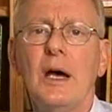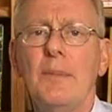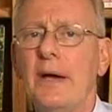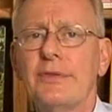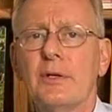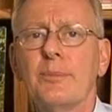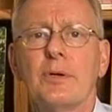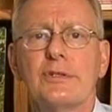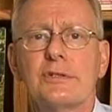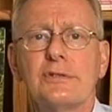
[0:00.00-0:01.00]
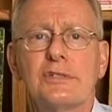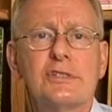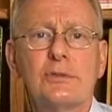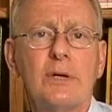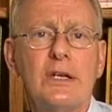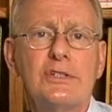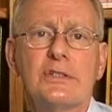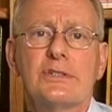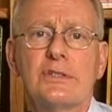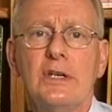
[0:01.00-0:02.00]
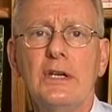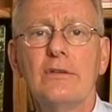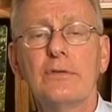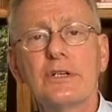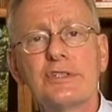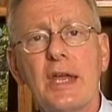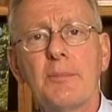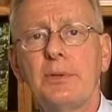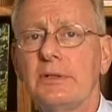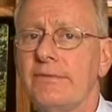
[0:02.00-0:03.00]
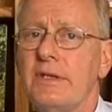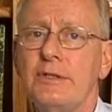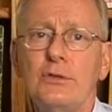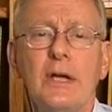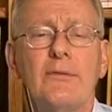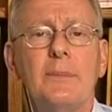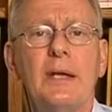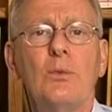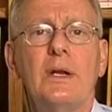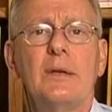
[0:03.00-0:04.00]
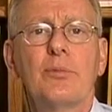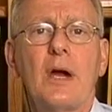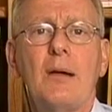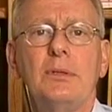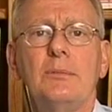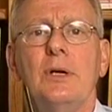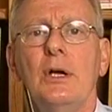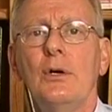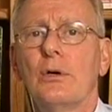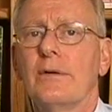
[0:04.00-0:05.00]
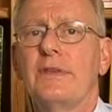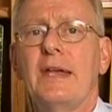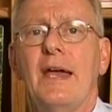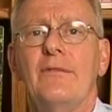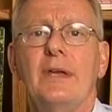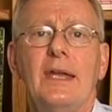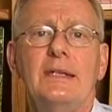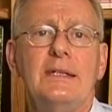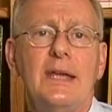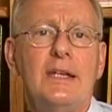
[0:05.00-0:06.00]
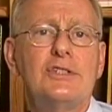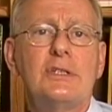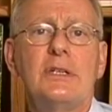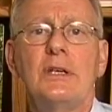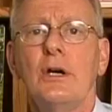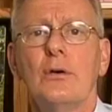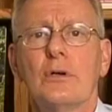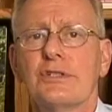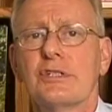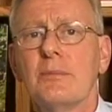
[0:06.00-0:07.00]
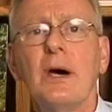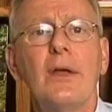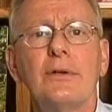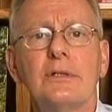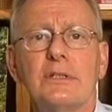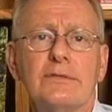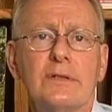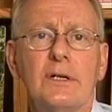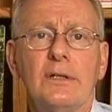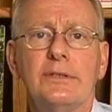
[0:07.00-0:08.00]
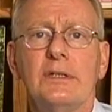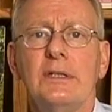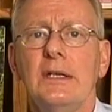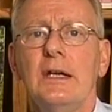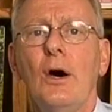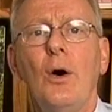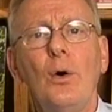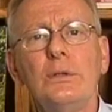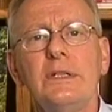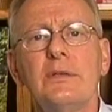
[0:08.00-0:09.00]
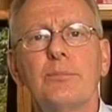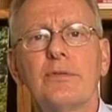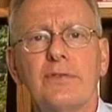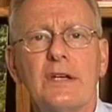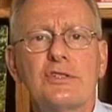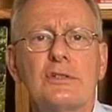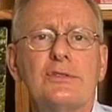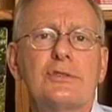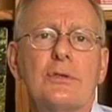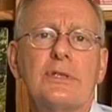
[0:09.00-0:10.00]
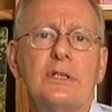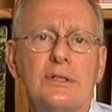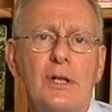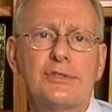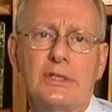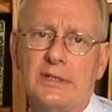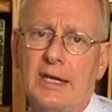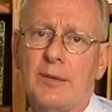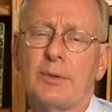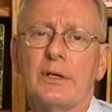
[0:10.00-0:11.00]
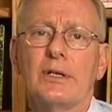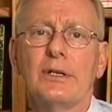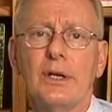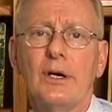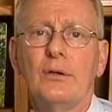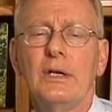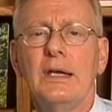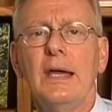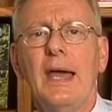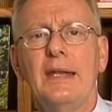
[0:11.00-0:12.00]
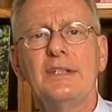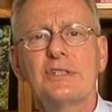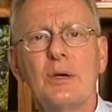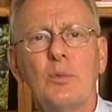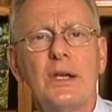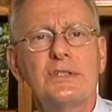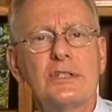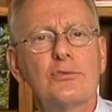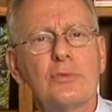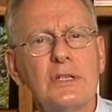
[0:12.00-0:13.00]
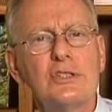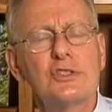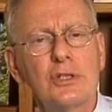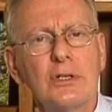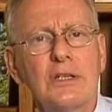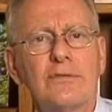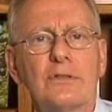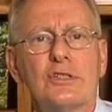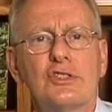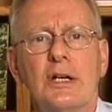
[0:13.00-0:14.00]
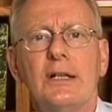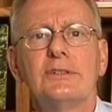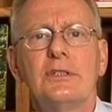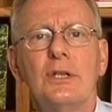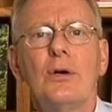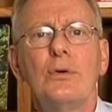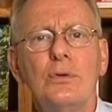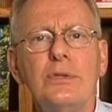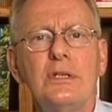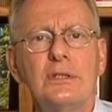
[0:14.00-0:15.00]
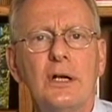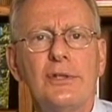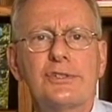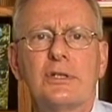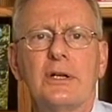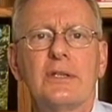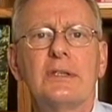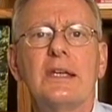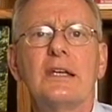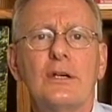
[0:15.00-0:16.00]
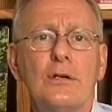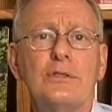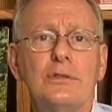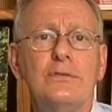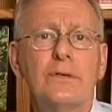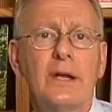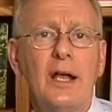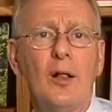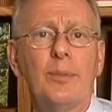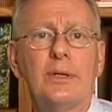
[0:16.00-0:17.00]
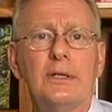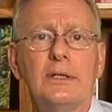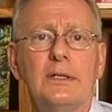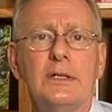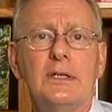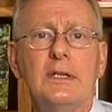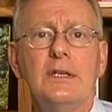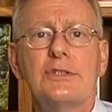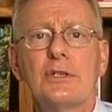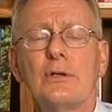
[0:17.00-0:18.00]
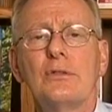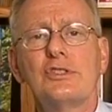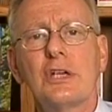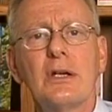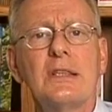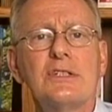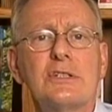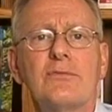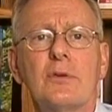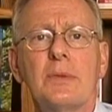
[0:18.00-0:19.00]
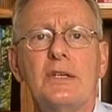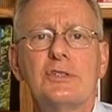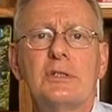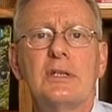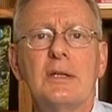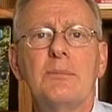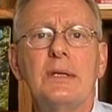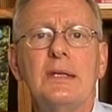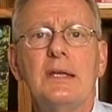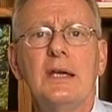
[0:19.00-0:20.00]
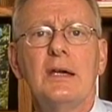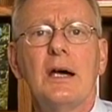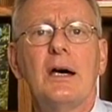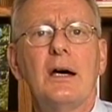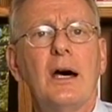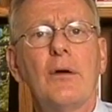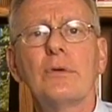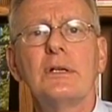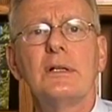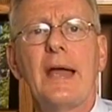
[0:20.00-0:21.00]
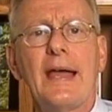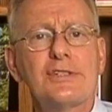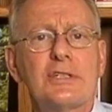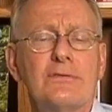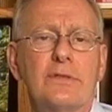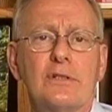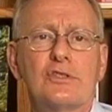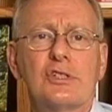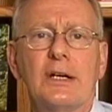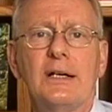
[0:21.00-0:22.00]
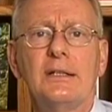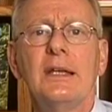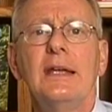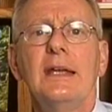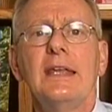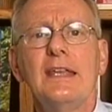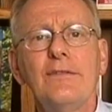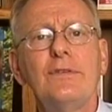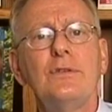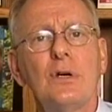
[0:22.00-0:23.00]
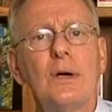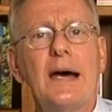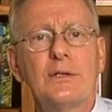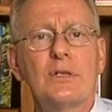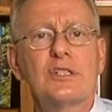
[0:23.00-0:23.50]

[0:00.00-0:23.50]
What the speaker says: about their personal situations. For example, if they do have a bedwetting problem, or if they have ADHD or some other difficulty, only the professionals or the adults at camp are going to know. And in some ways, it's reassuring for a child to know who the adults are that they can go to for help. So sharing this information can be a real asset for your child if you know how to